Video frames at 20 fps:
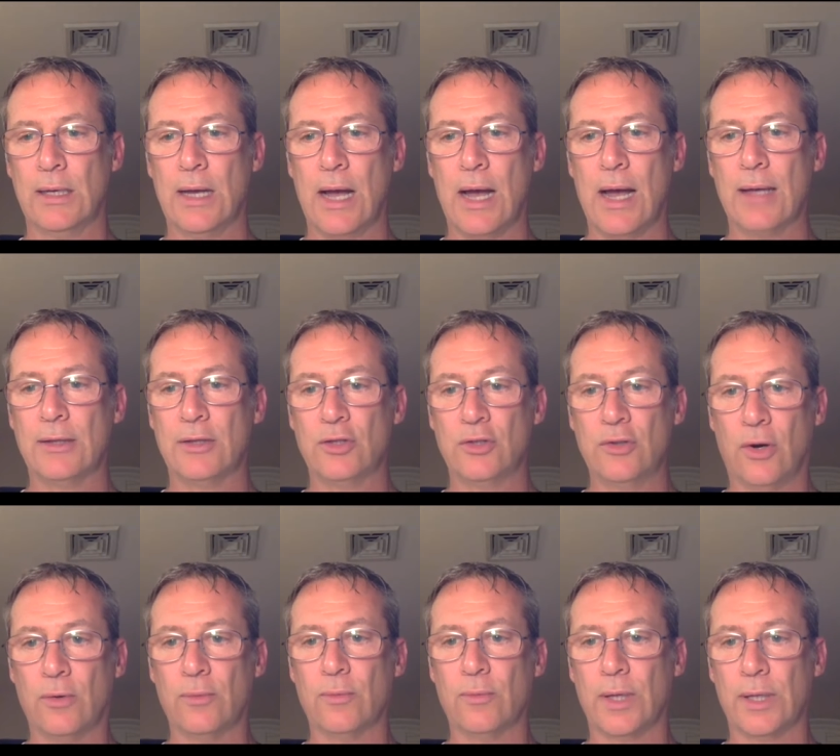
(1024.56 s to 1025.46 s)
I
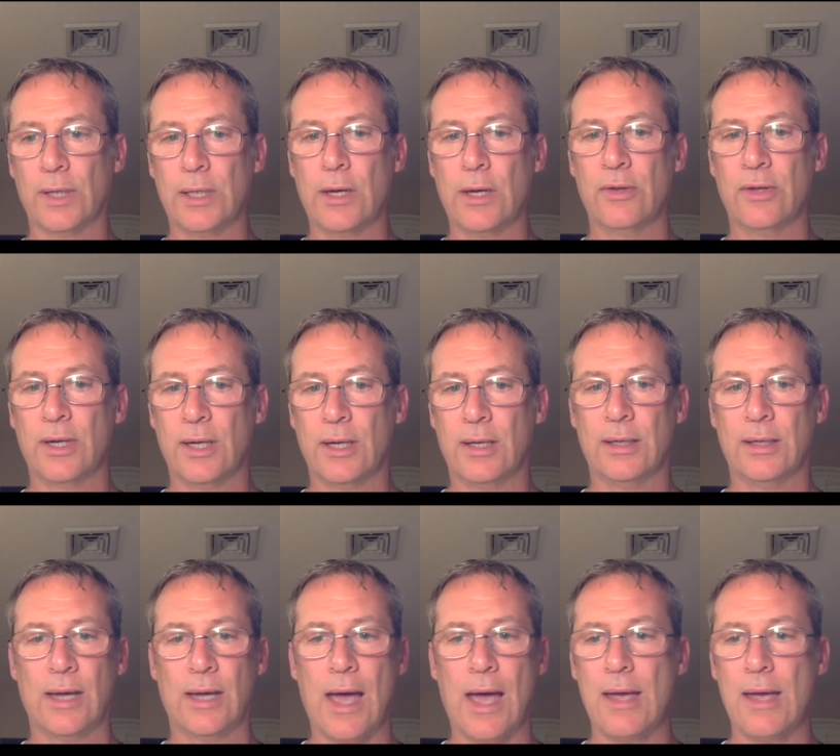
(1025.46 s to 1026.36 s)
don't really know that
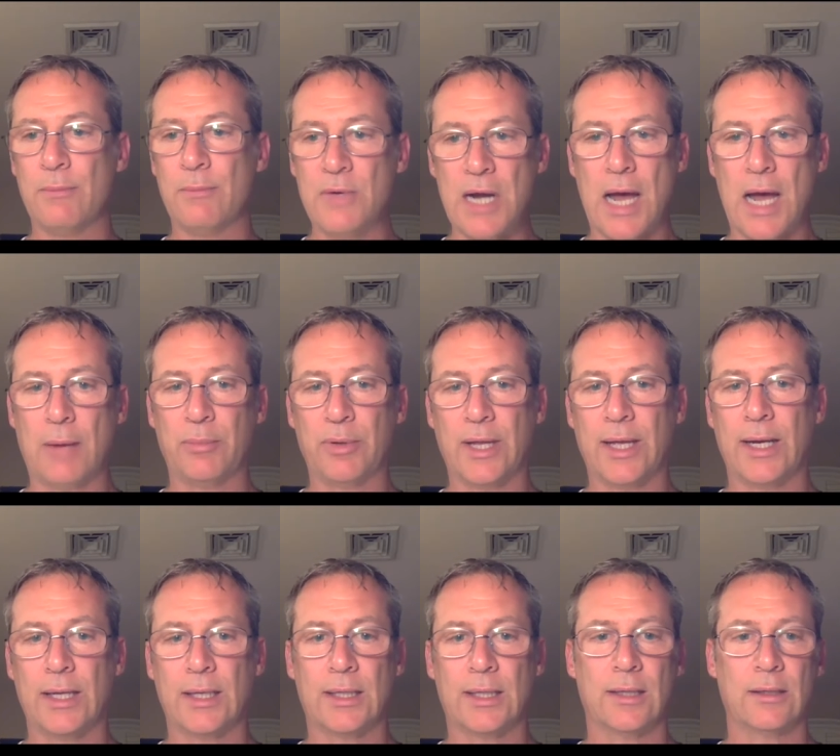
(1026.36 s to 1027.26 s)
I am not
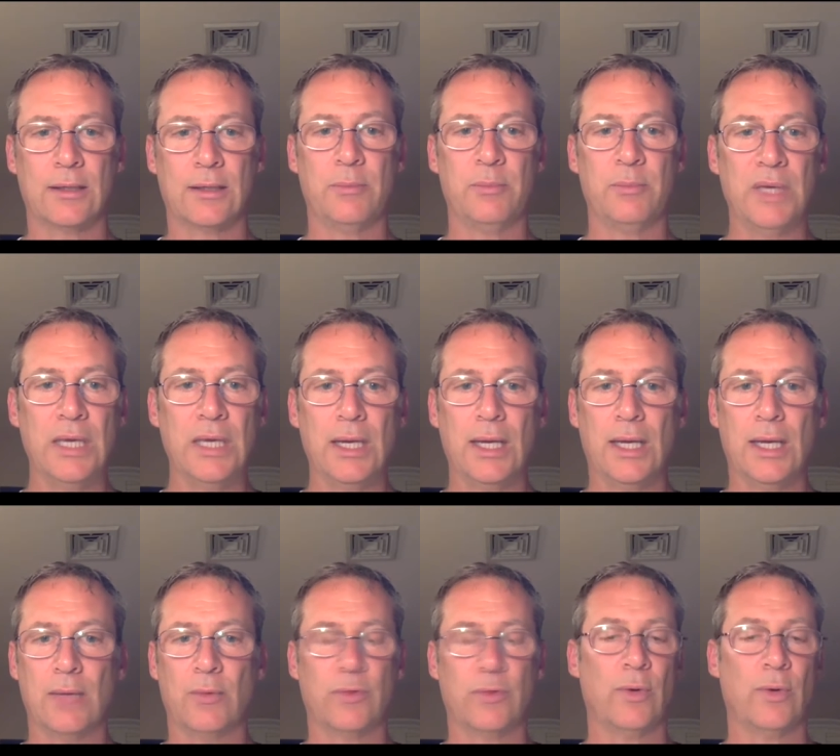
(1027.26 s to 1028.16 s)
planning on
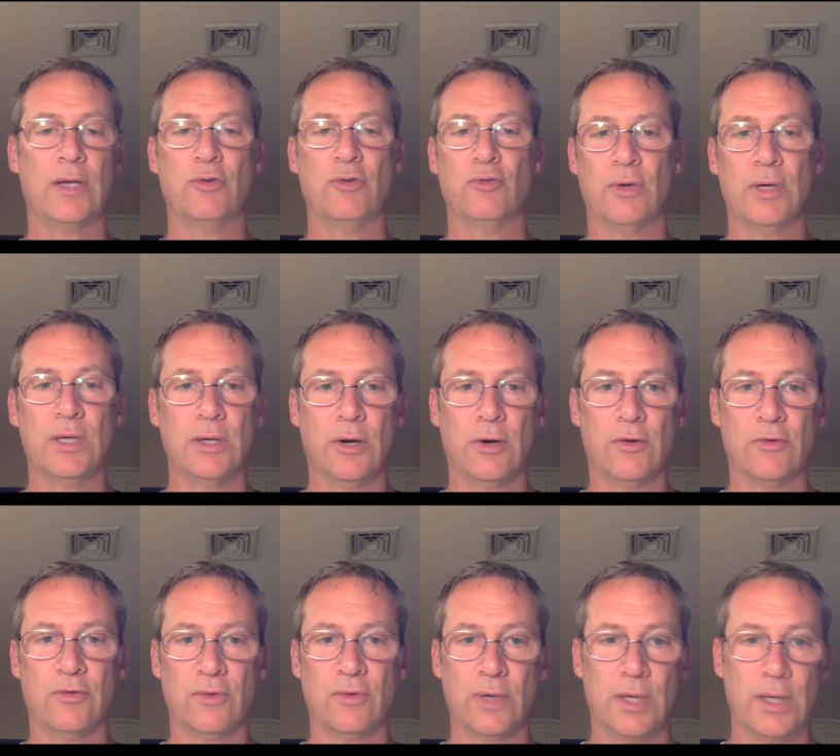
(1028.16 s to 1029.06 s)
competing with Rain Tree
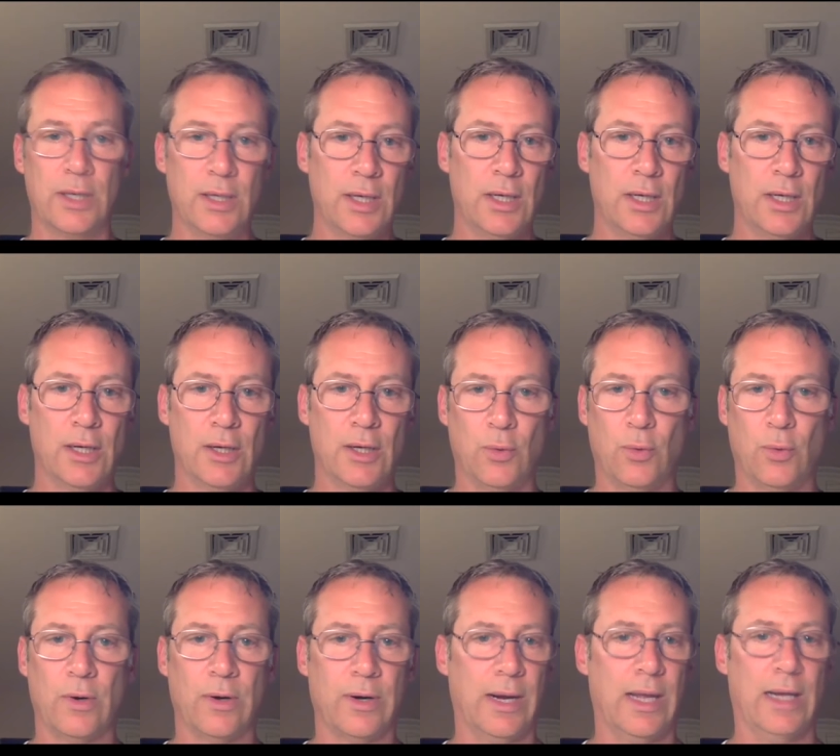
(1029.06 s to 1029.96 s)
Nursery
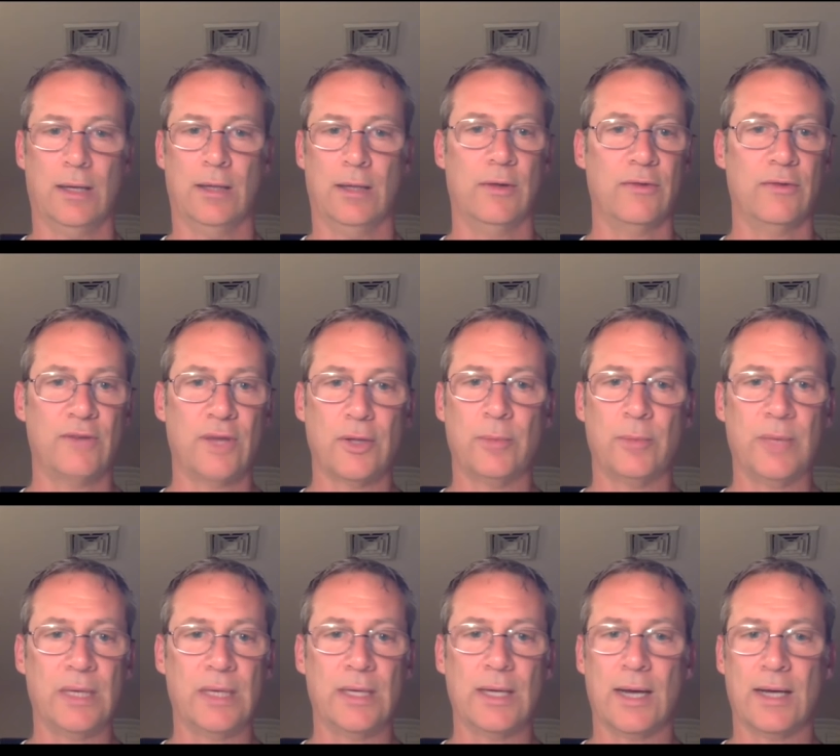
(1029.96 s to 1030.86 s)
or any of those other
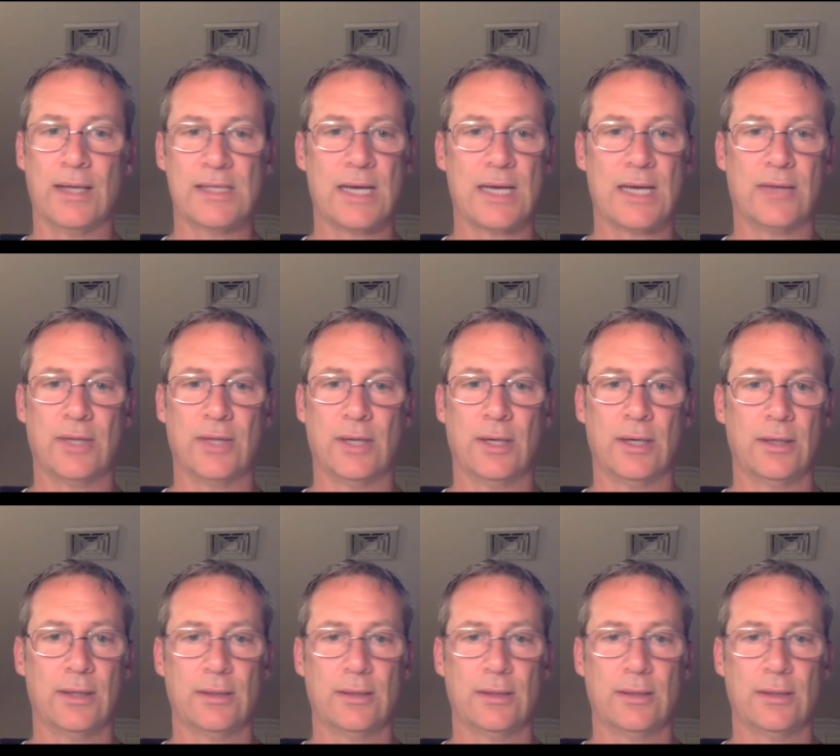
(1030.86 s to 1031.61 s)
big guys out there.